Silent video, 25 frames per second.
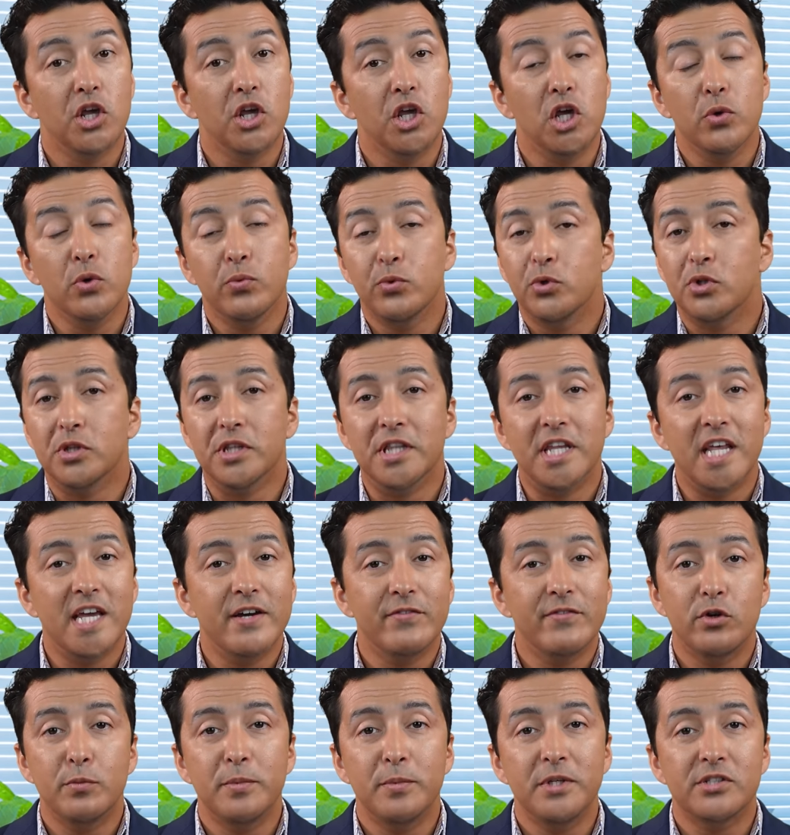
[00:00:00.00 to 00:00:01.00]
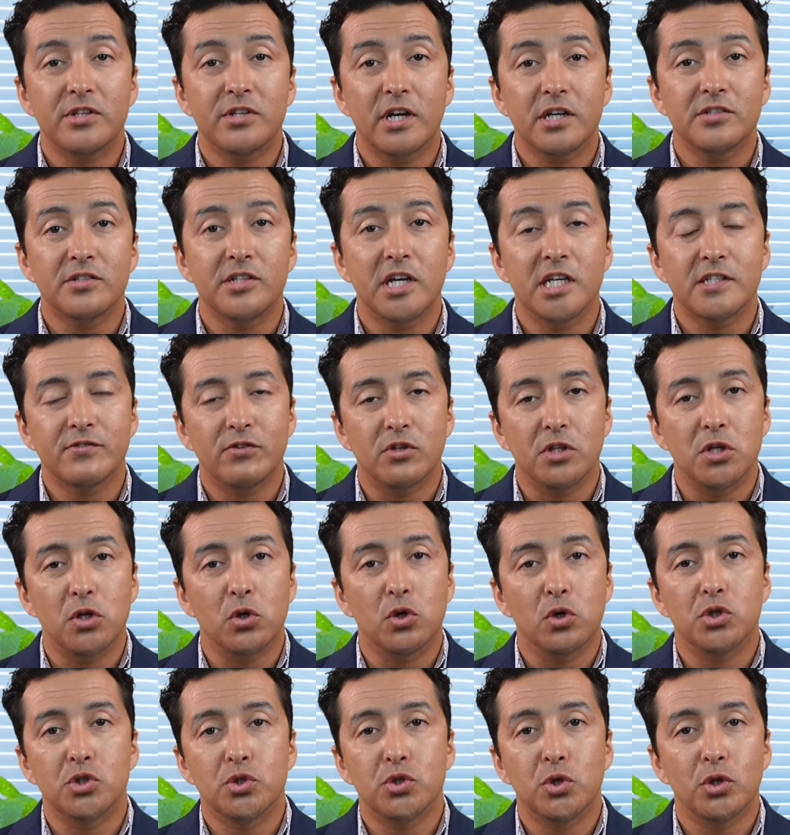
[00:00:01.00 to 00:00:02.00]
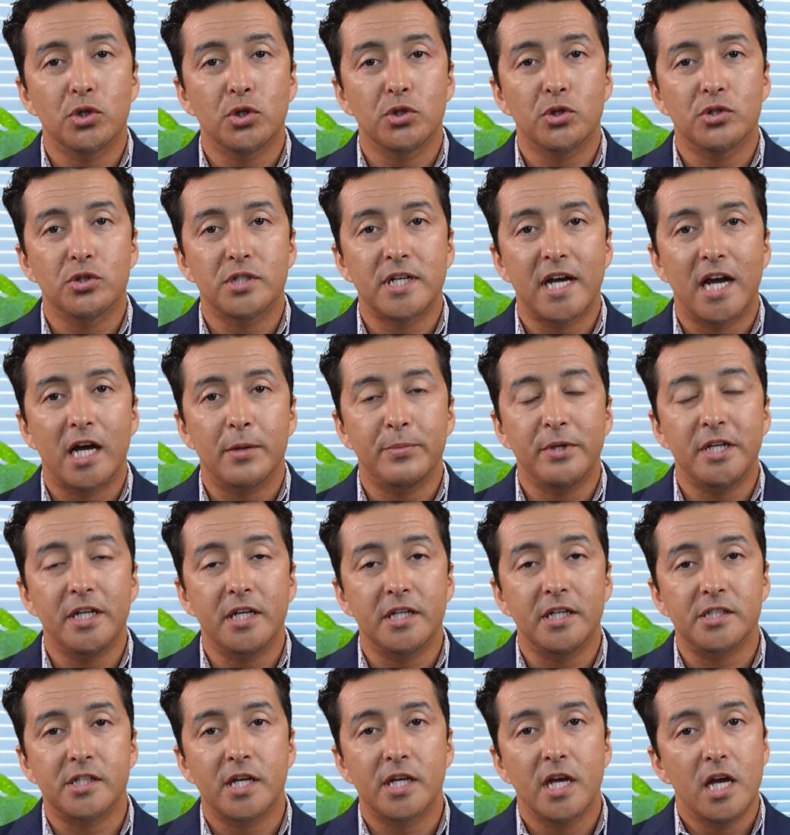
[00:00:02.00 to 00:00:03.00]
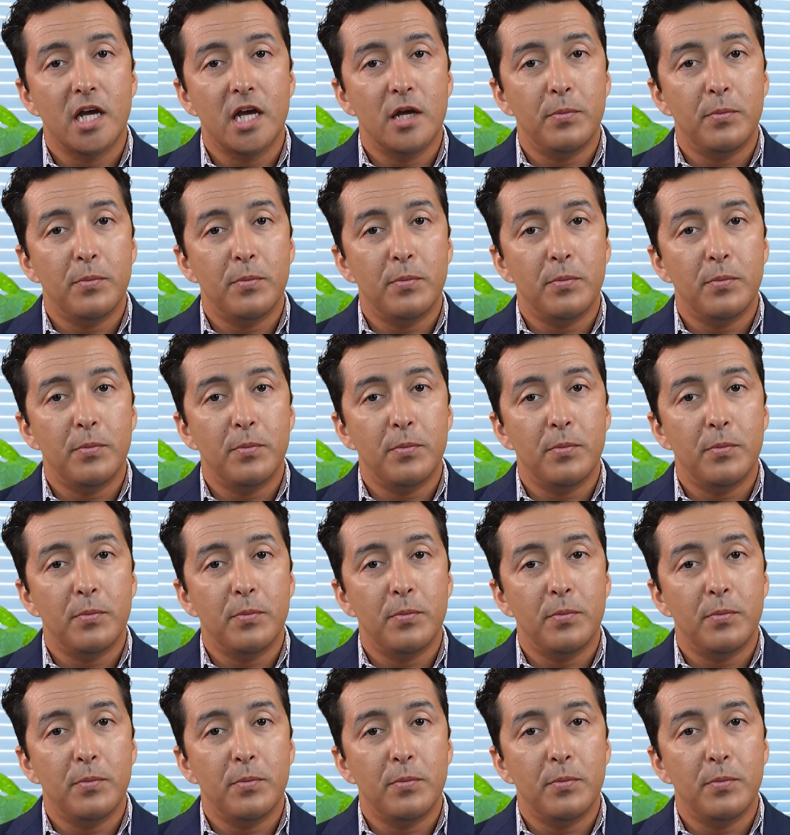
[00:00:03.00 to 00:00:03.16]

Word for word: you will never be successful in controlling your diabetes,